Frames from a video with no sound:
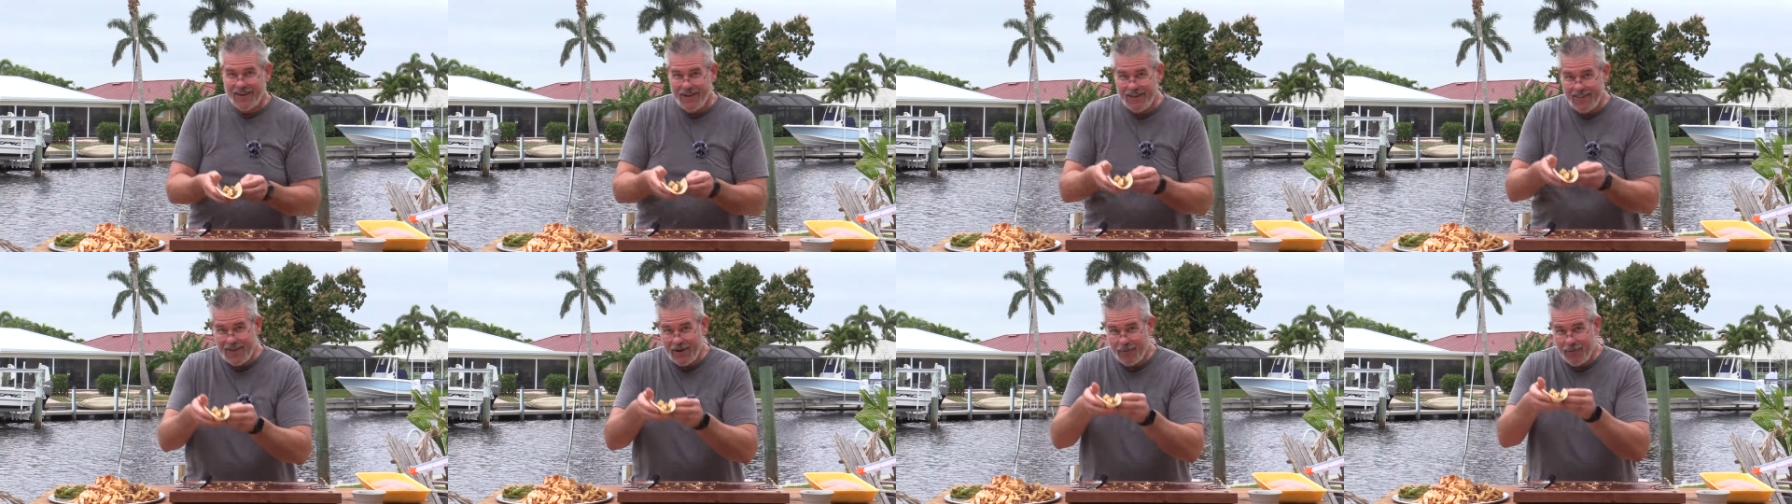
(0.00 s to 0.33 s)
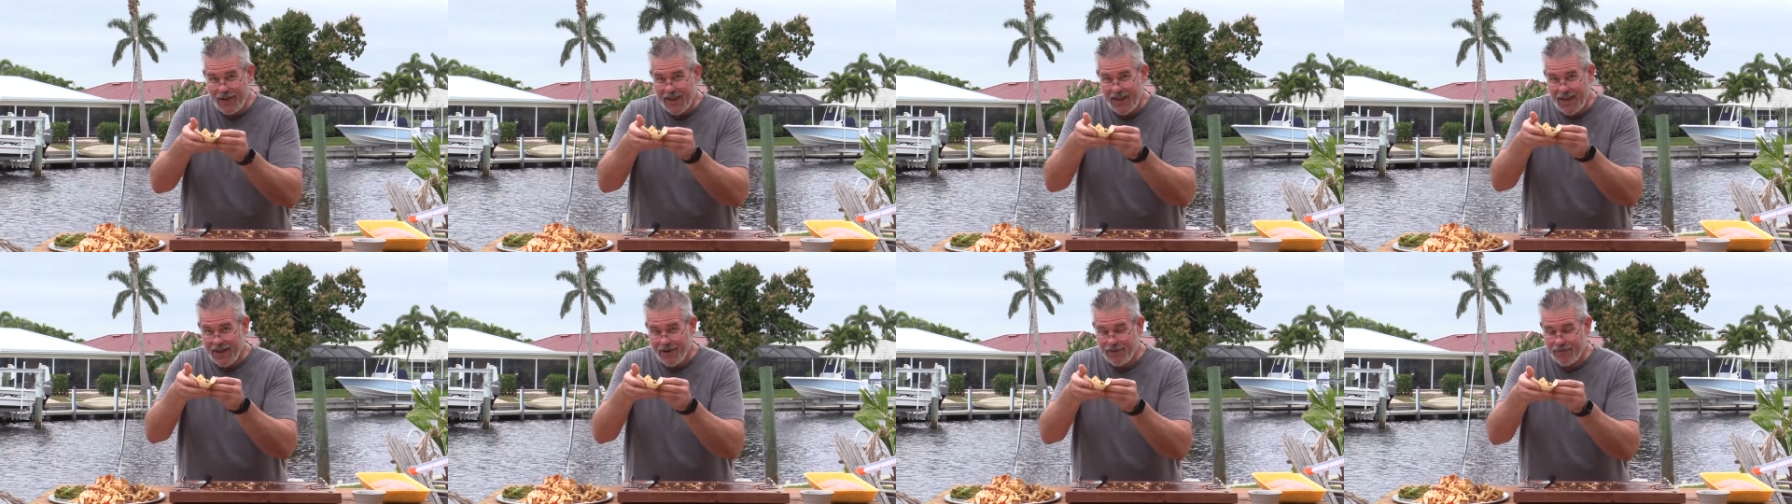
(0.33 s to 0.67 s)
And there
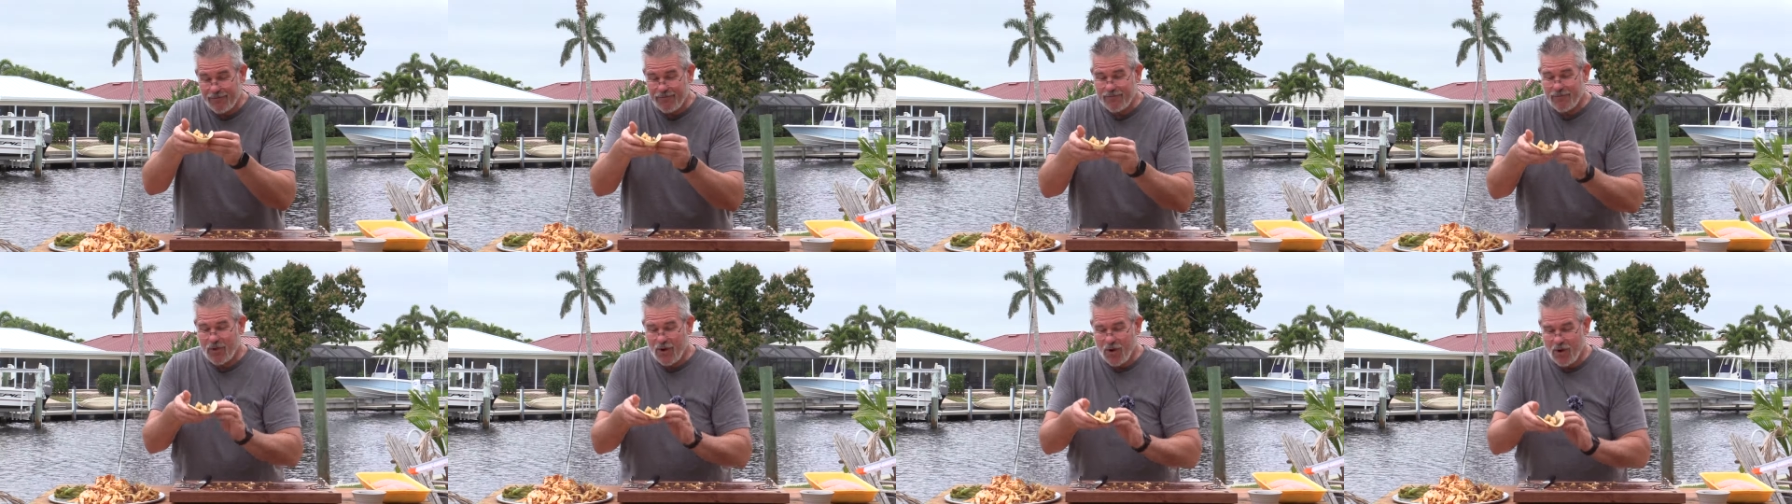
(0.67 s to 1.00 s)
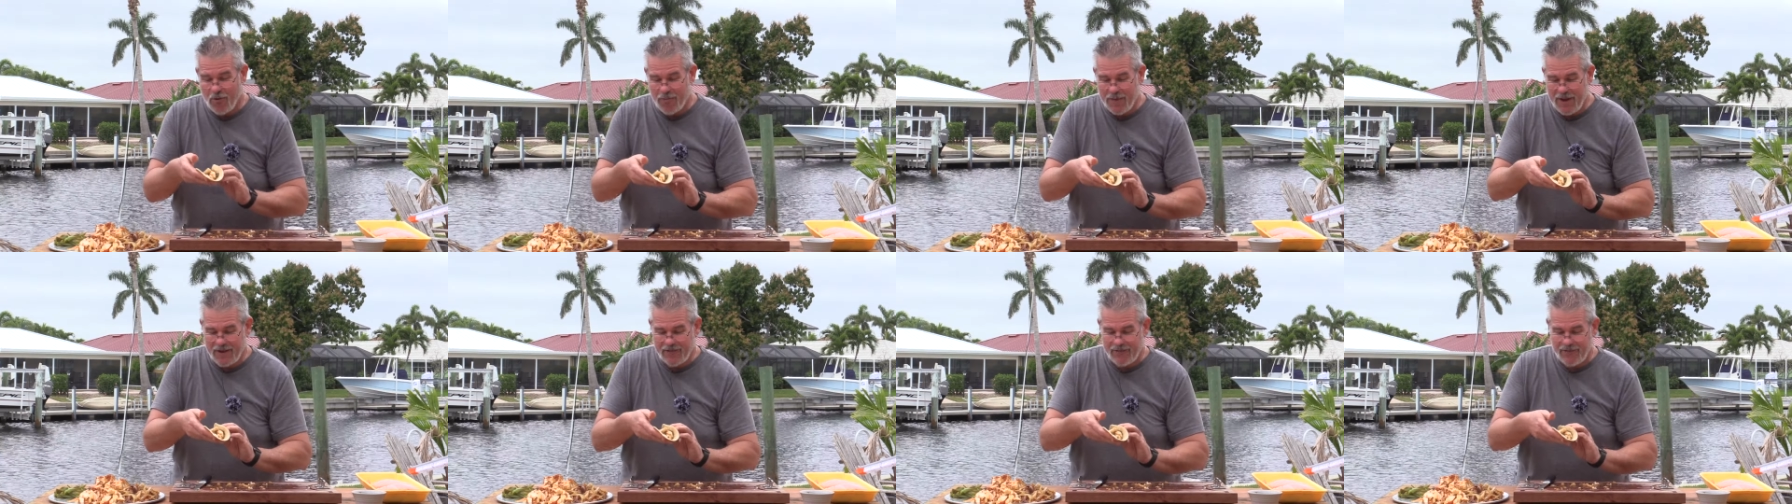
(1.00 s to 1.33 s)
we have
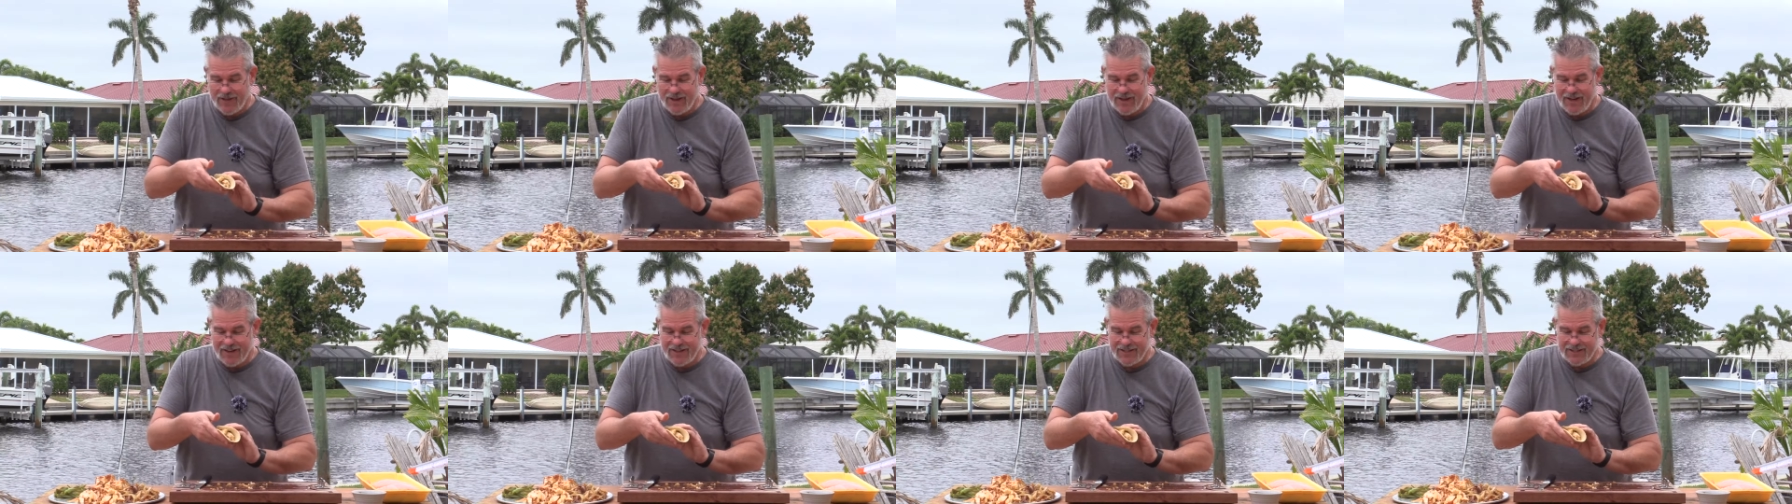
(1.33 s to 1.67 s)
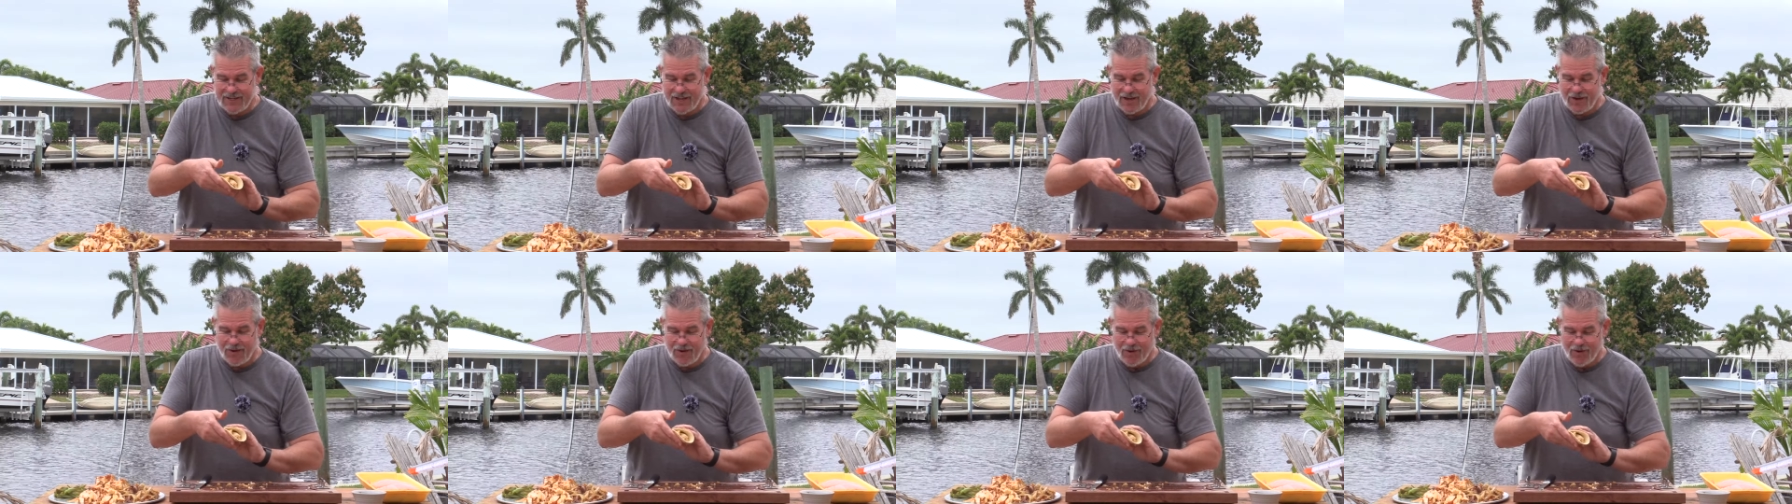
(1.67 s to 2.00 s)
homemade
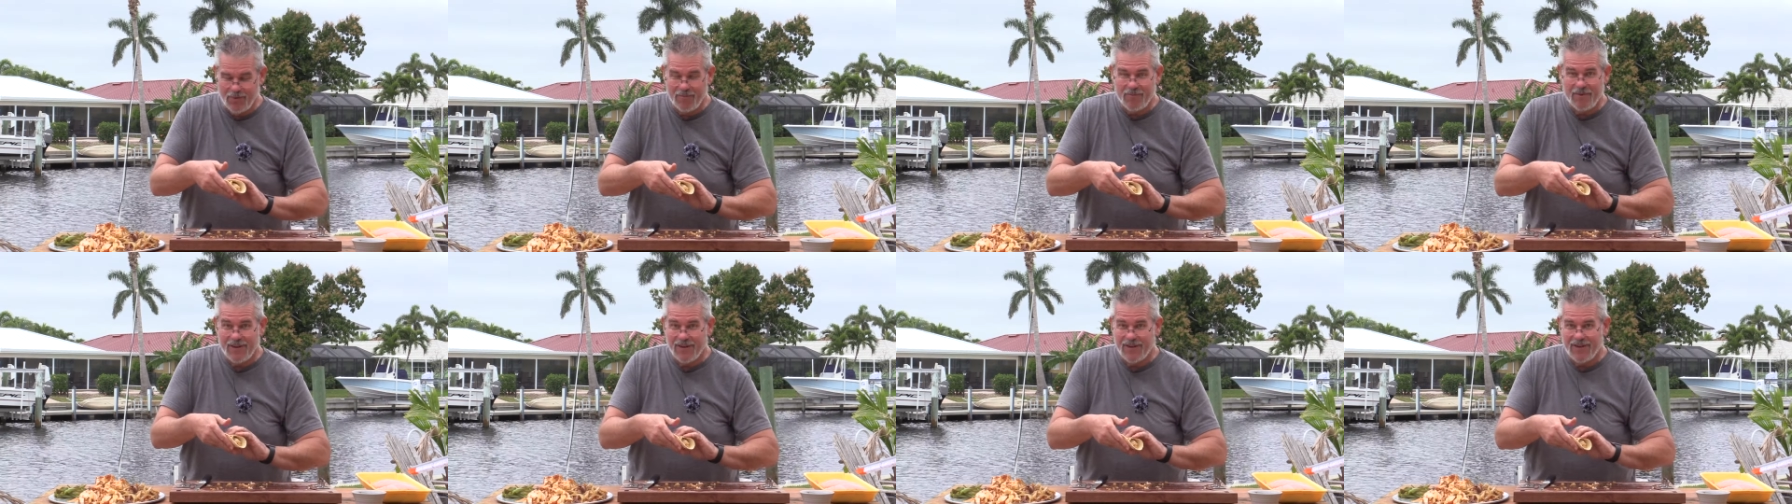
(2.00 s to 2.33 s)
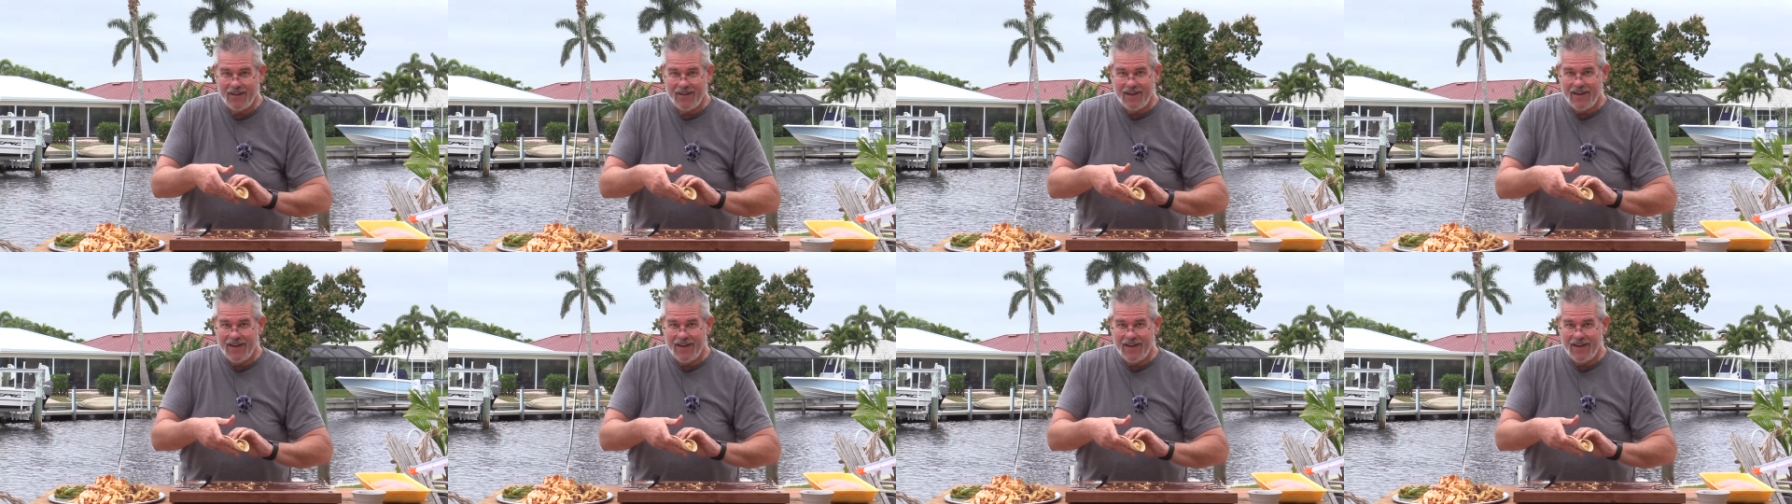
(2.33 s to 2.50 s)
fajitas at home.